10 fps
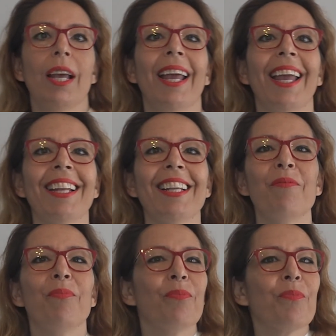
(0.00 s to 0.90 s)

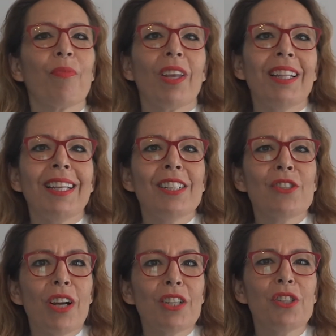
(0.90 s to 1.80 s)
And in the
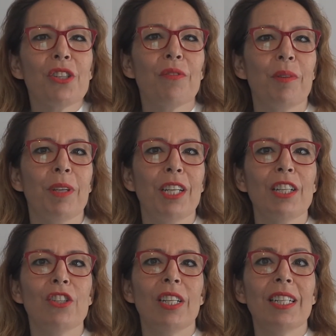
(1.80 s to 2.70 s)
instructions of the
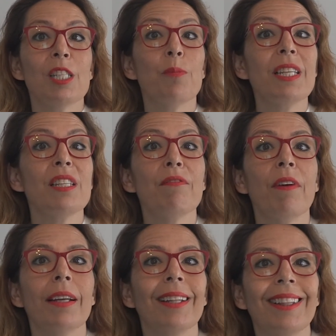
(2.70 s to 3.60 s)
mediation, it is
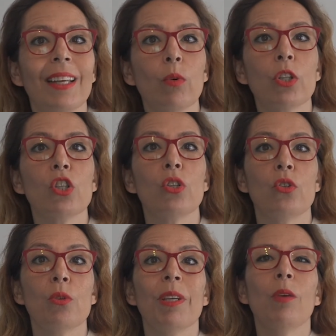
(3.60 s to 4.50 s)
specified that they want
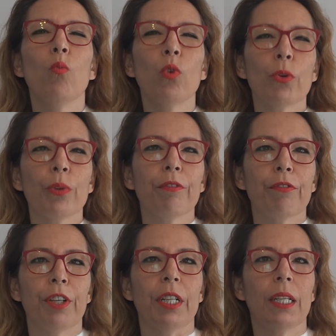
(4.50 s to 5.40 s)
to be
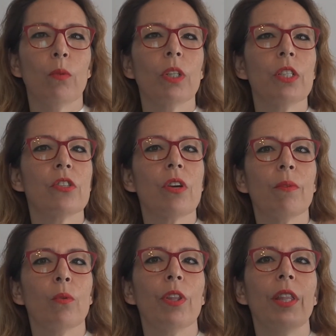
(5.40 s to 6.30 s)
worry-free. They want to
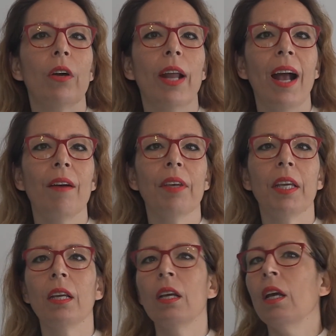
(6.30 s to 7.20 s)
travel without
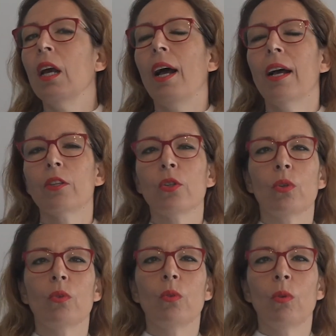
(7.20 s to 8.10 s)
having
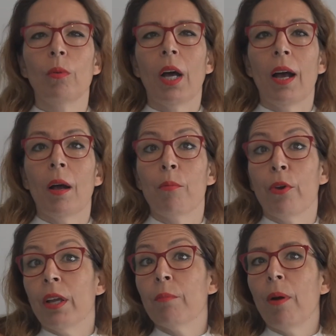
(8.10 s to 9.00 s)
to
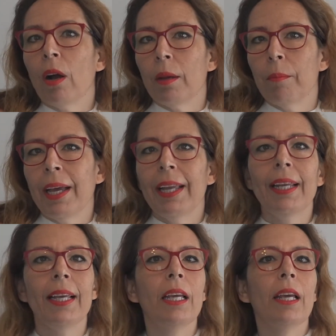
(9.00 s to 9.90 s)
bring pocket
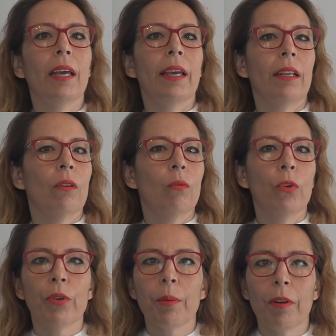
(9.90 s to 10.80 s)
money and
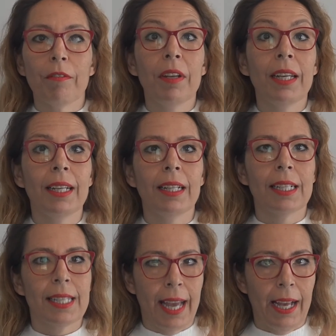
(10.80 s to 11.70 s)
worry about filling in the
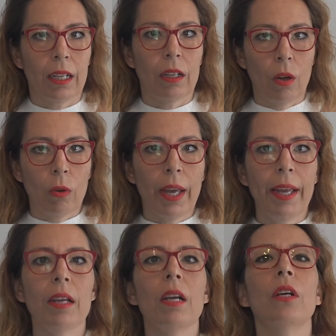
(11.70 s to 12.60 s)
tank.
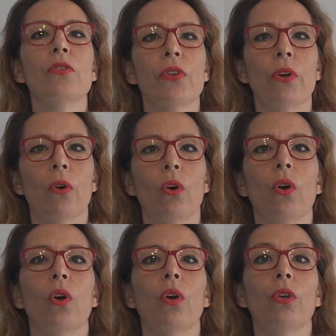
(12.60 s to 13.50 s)
Okay, so
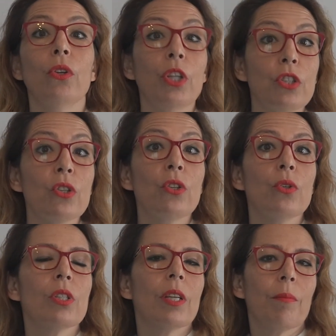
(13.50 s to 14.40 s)
you need to
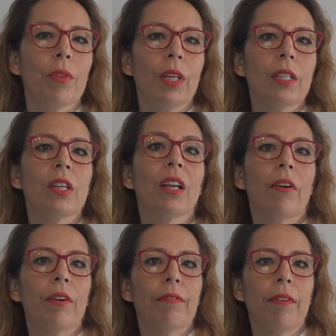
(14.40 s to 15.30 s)
use something to
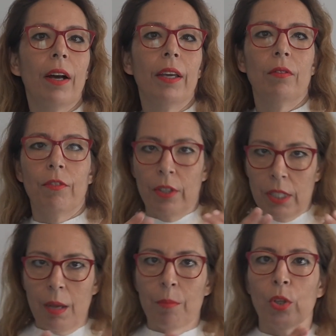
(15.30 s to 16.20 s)
clarify. For
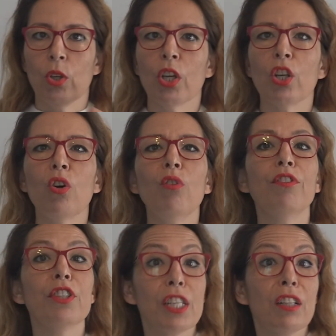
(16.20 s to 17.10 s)
example, you can go
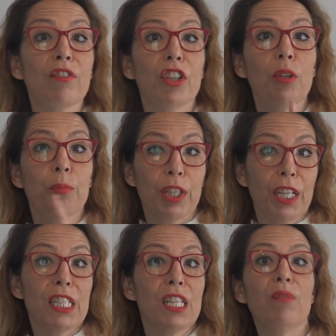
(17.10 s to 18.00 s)
for silver, but
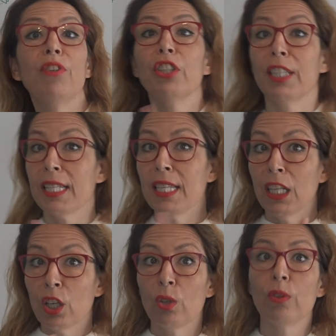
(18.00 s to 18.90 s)
then silver doesn't
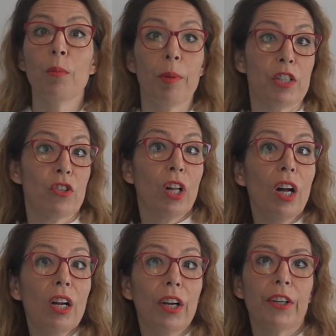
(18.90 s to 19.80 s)
include the petrol
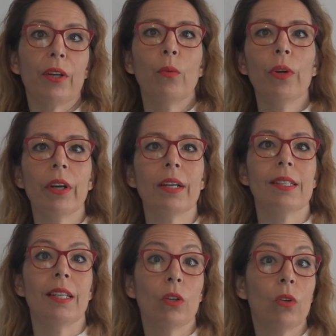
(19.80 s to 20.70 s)
card. Whereas
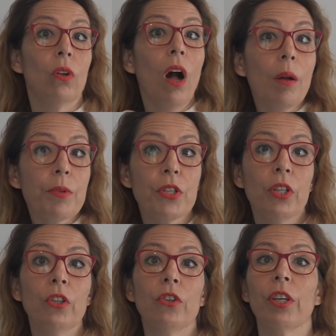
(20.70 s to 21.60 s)
in a gold
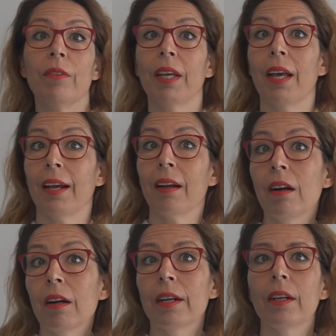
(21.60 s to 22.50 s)
option, you're giving a
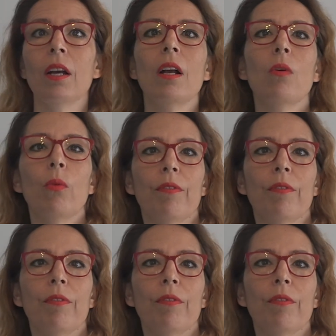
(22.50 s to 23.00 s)
card with